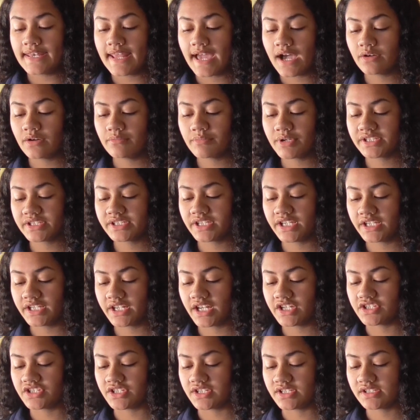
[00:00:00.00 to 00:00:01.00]
Now in my
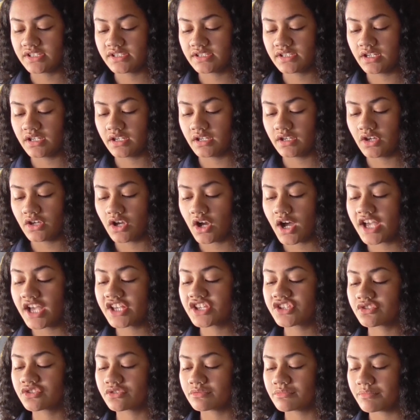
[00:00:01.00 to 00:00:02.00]
teenage years,
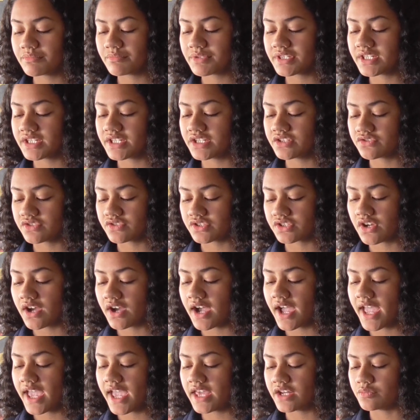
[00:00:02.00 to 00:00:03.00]
I still remember the interest
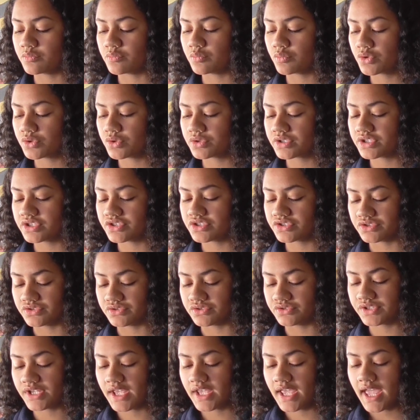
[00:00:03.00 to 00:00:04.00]
I had in world
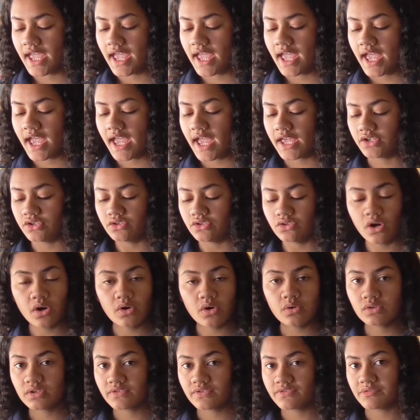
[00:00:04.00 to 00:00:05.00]
issues, and
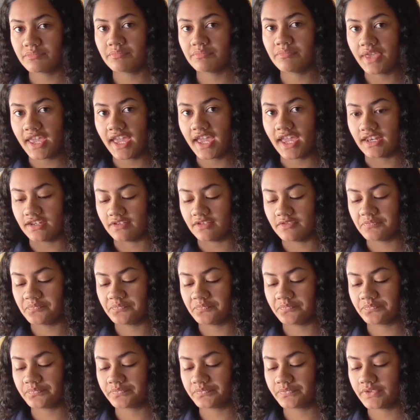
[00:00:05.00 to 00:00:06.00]
not all of them bad.
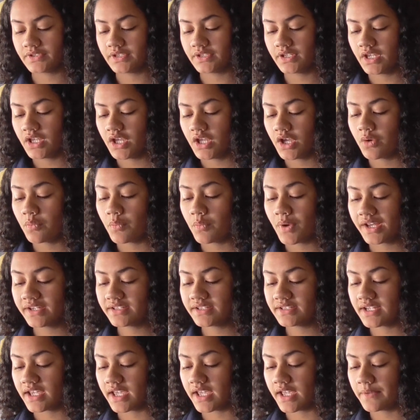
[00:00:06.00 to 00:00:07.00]

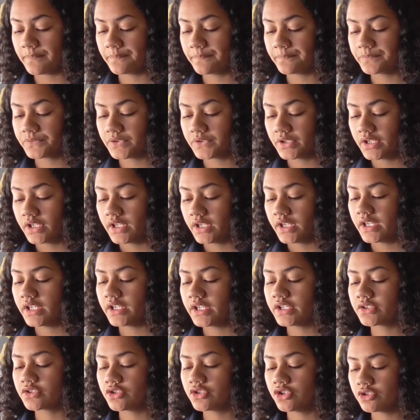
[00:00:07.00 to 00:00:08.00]
One day,
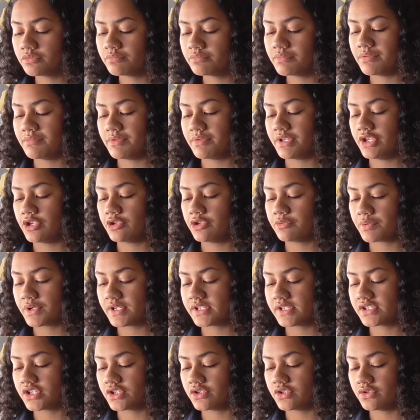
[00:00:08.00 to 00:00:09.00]
it could be me who
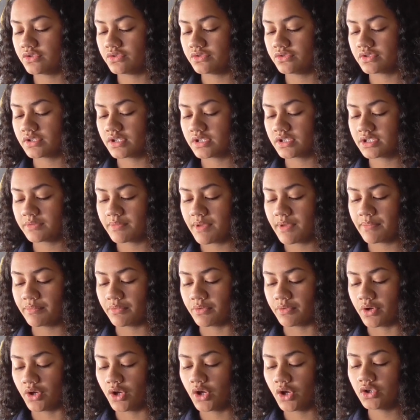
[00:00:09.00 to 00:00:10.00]
brings the news to
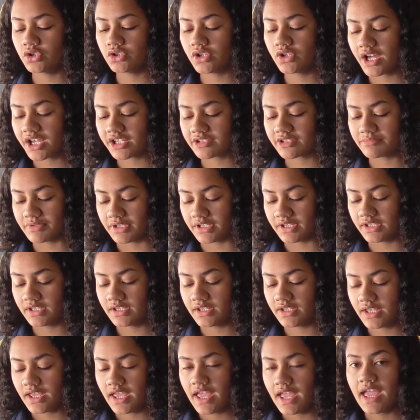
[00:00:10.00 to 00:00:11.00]
people who, like me,
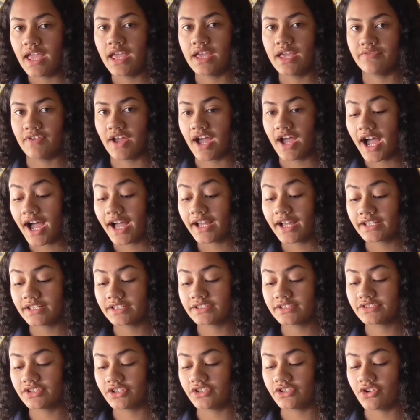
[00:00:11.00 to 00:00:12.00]
have a
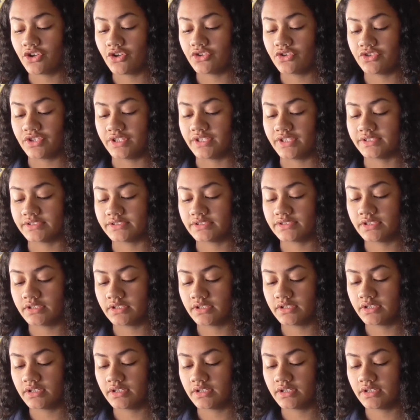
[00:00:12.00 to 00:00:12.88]
hunger to know things.